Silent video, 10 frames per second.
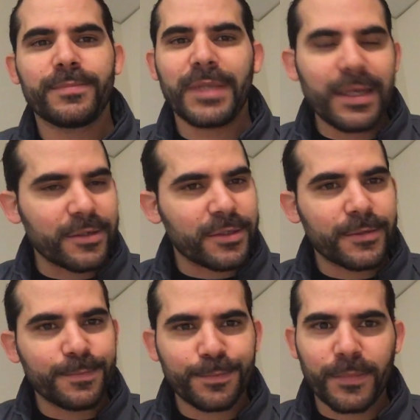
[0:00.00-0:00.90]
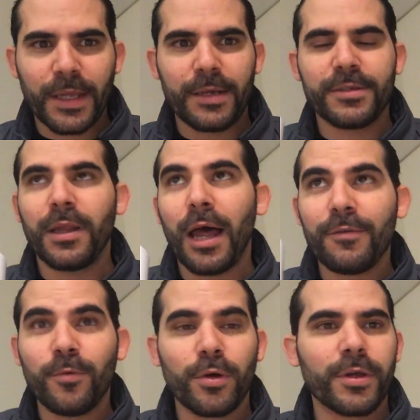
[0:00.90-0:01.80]
Yes, it is a lot
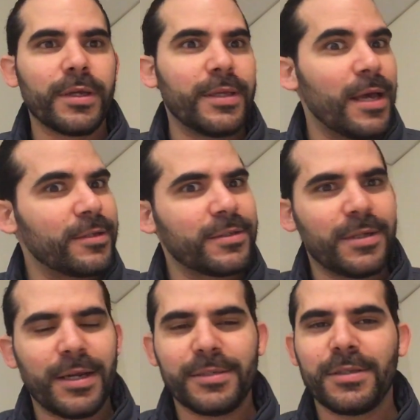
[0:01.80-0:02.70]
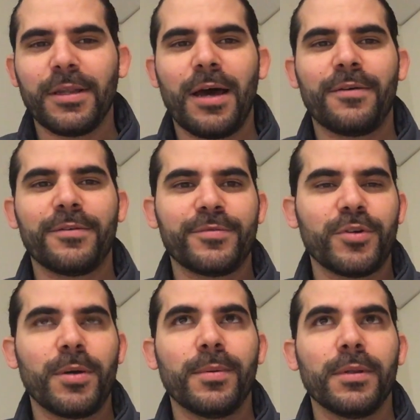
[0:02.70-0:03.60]
of work. Yes, it is a lot of
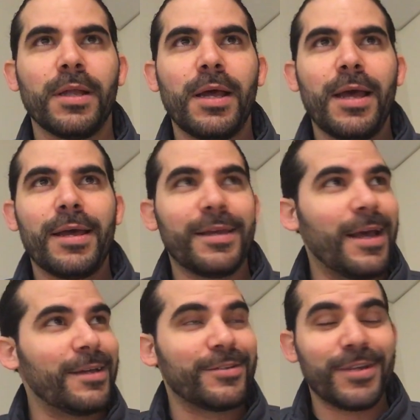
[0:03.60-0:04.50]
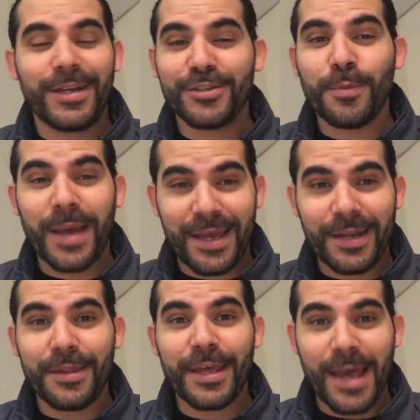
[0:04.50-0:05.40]
trouble. Yes, it is a pain
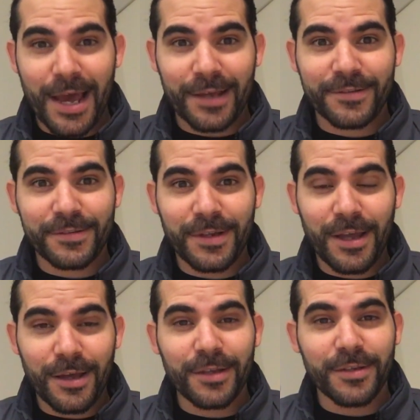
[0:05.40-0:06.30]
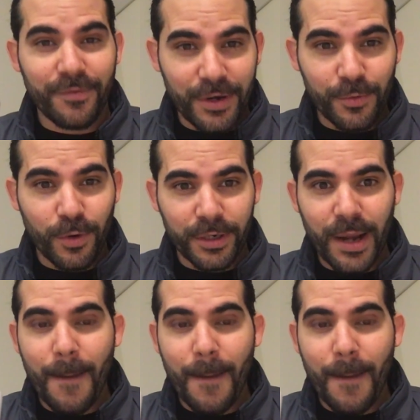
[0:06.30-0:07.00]
in the ass, a severe one.